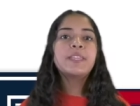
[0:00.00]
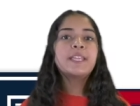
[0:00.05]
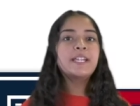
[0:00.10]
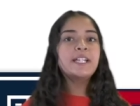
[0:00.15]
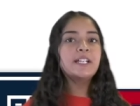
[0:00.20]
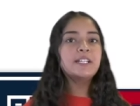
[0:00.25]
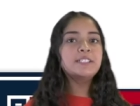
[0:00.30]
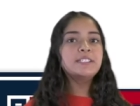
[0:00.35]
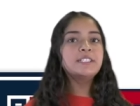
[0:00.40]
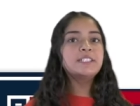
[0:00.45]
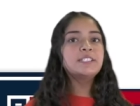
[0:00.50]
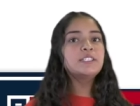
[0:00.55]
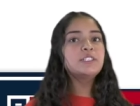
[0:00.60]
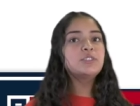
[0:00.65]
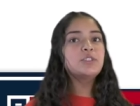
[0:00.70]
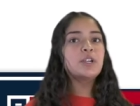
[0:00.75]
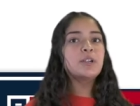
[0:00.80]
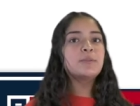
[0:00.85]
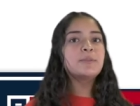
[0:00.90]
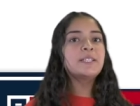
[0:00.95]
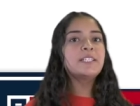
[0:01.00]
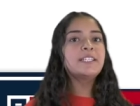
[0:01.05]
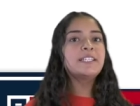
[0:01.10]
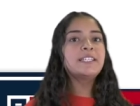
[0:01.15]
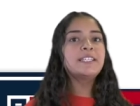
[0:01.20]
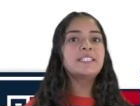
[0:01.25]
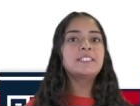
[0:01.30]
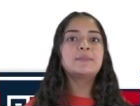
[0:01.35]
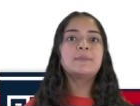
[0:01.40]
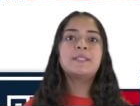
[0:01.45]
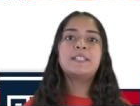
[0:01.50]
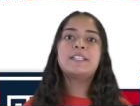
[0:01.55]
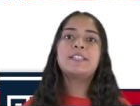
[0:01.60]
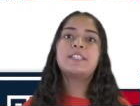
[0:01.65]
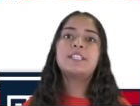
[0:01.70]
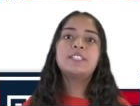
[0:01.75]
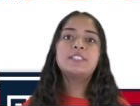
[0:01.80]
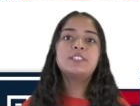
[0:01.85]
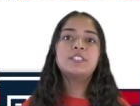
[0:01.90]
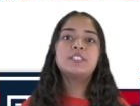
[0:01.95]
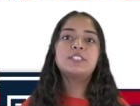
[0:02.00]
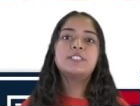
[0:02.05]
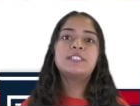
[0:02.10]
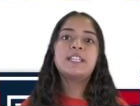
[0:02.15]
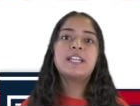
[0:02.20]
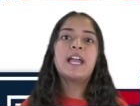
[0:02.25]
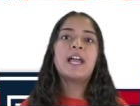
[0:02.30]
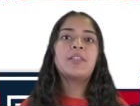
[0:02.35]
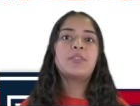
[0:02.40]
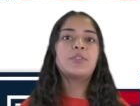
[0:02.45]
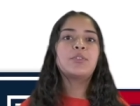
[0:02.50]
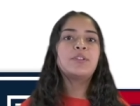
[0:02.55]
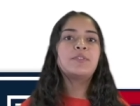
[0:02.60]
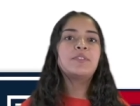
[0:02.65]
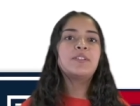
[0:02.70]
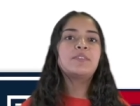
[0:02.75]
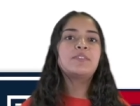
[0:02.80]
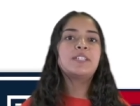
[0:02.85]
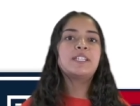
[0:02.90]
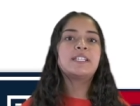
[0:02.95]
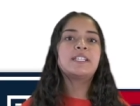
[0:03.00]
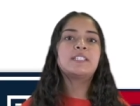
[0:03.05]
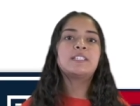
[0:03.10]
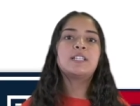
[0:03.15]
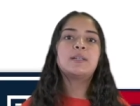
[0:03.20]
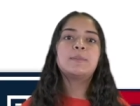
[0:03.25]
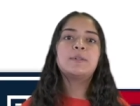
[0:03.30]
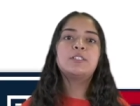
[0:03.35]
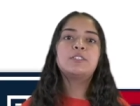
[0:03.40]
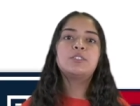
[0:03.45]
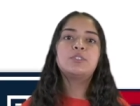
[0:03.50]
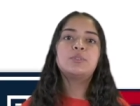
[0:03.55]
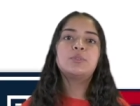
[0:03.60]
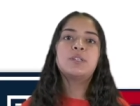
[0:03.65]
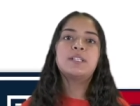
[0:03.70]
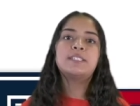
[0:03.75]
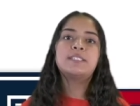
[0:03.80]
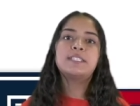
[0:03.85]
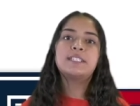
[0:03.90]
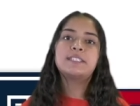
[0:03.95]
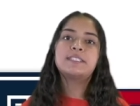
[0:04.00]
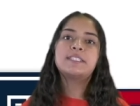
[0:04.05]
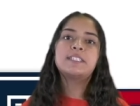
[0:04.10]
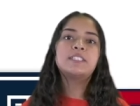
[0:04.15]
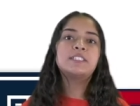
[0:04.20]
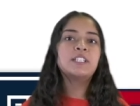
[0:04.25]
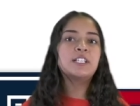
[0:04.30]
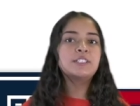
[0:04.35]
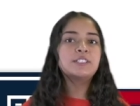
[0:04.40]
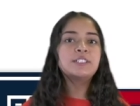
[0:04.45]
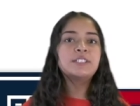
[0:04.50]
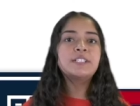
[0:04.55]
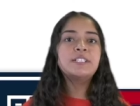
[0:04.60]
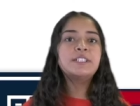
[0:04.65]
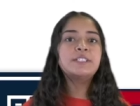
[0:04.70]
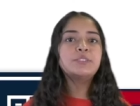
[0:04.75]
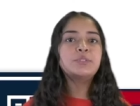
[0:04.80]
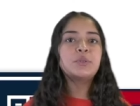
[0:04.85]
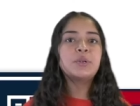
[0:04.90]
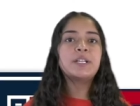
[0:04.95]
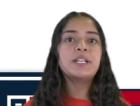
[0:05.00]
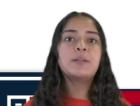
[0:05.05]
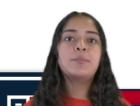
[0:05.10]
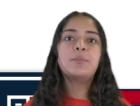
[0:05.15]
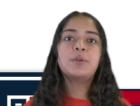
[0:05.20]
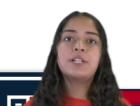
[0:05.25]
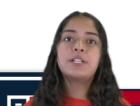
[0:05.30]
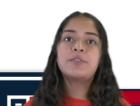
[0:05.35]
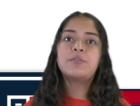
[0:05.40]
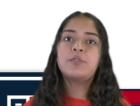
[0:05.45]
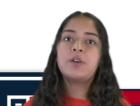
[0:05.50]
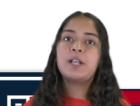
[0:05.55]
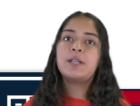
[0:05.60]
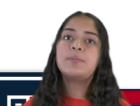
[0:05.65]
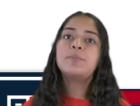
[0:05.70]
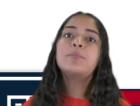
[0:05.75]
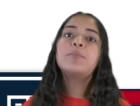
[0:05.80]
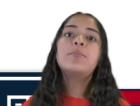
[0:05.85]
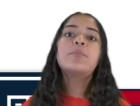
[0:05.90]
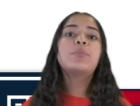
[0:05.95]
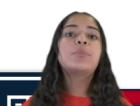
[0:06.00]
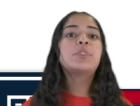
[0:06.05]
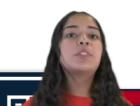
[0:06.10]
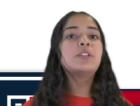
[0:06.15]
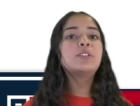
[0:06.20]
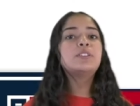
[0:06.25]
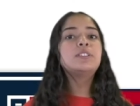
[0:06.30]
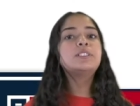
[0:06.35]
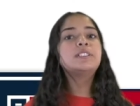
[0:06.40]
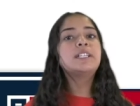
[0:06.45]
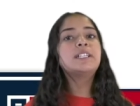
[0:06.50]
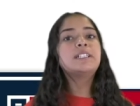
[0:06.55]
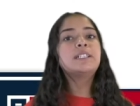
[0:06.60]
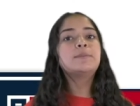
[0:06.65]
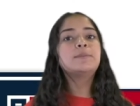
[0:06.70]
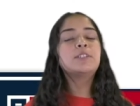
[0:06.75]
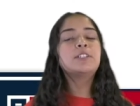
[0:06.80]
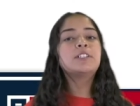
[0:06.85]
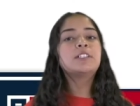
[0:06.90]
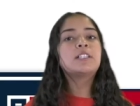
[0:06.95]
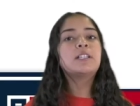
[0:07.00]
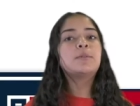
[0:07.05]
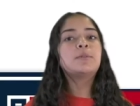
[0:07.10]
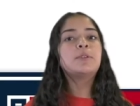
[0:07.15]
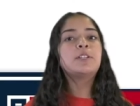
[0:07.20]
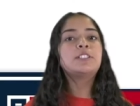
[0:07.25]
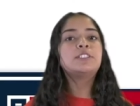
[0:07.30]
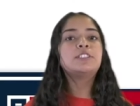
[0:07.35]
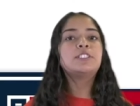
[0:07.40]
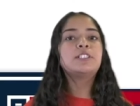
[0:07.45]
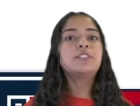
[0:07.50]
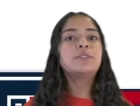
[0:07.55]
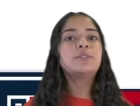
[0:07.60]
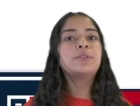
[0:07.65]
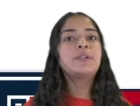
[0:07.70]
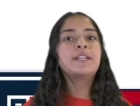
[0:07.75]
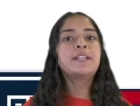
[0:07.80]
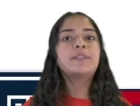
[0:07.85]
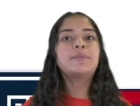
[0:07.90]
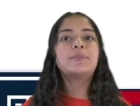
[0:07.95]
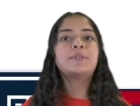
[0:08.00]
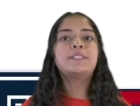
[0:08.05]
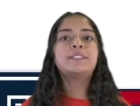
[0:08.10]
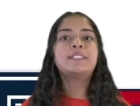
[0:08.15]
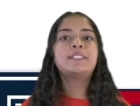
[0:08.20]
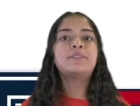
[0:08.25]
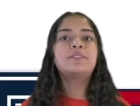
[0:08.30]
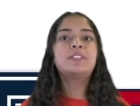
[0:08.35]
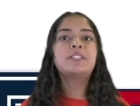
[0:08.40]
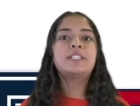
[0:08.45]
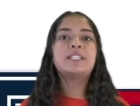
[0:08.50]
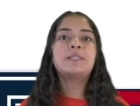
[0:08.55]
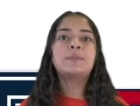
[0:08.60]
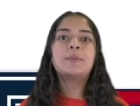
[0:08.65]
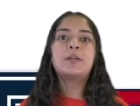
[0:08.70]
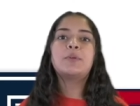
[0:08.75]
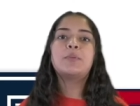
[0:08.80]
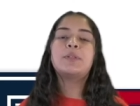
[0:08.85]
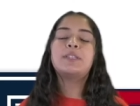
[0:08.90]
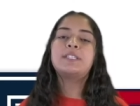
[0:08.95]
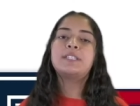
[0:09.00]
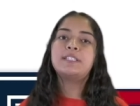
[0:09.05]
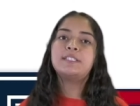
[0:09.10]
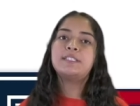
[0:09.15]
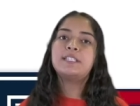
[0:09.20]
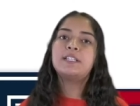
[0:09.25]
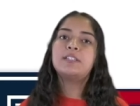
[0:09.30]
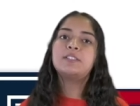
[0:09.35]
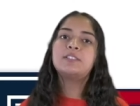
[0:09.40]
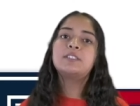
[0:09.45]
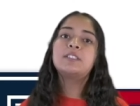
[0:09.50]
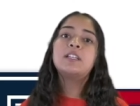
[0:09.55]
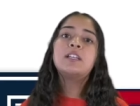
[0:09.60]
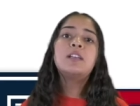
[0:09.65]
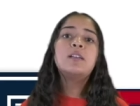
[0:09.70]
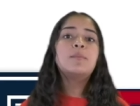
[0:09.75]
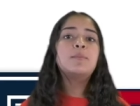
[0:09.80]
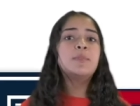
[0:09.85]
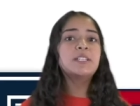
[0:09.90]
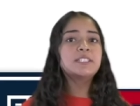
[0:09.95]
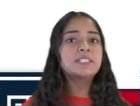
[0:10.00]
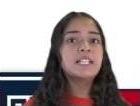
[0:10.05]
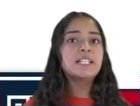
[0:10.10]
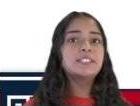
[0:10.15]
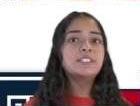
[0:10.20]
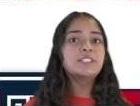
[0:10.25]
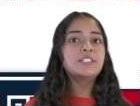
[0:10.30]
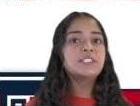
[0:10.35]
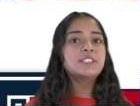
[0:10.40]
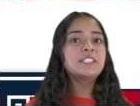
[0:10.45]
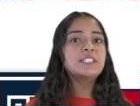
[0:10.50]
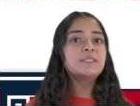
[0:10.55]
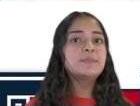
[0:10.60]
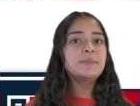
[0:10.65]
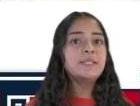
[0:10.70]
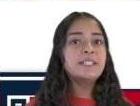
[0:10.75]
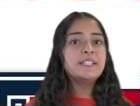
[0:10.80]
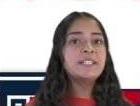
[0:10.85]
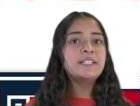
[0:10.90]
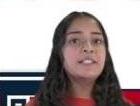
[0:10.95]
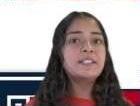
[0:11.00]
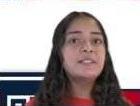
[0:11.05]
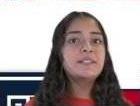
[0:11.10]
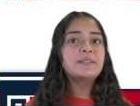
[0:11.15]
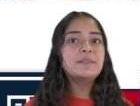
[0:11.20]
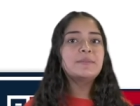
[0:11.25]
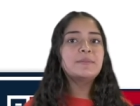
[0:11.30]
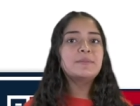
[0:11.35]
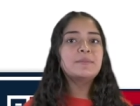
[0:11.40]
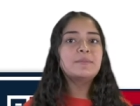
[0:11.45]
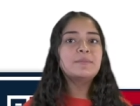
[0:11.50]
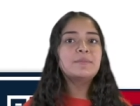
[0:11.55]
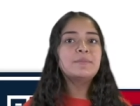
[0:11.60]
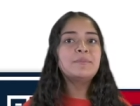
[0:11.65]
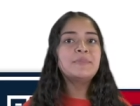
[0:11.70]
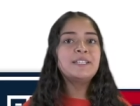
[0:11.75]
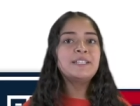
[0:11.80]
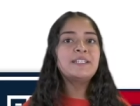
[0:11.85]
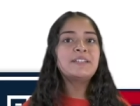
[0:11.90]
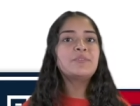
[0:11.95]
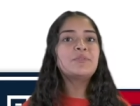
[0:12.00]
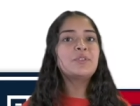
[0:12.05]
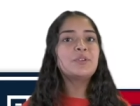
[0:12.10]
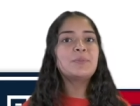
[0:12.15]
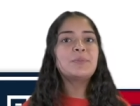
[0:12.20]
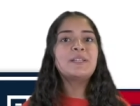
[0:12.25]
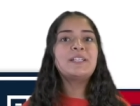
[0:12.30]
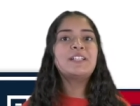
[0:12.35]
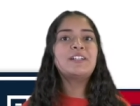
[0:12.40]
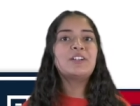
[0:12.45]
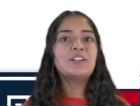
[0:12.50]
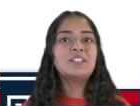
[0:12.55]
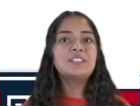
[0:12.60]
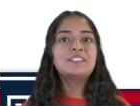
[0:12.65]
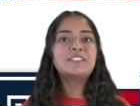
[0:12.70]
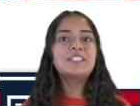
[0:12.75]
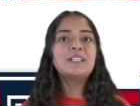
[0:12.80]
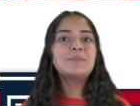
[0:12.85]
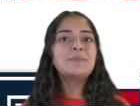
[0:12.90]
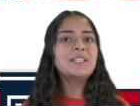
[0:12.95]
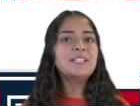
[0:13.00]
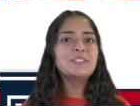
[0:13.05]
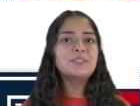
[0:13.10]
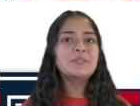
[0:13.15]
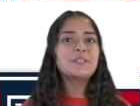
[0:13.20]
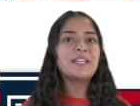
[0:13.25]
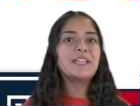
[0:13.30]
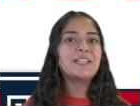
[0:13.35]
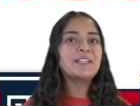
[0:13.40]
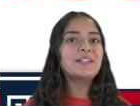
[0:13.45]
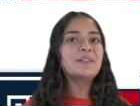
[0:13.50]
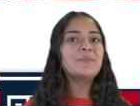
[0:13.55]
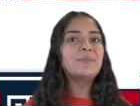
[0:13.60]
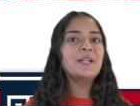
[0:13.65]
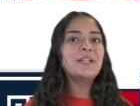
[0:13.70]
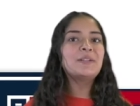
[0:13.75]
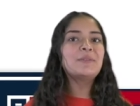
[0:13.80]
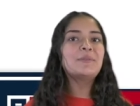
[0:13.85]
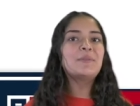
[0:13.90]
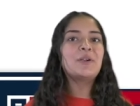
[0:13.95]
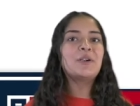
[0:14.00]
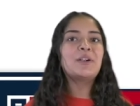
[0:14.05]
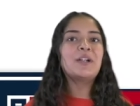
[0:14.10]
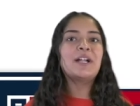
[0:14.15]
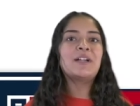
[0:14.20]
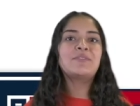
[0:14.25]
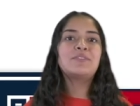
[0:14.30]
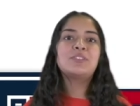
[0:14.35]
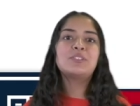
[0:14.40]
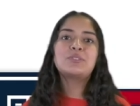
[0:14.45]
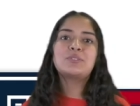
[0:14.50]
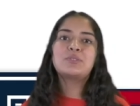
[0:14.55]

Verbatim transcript: Heritage Astronomy League is meeting this Thursday at 3.15 in W226. It's not too late to join and bring a friend. Those who signed up during Club Rush should already received an email with details. Missed last Thursday's media meeting for Media Arts Club? That's okay. Come by tomorrow after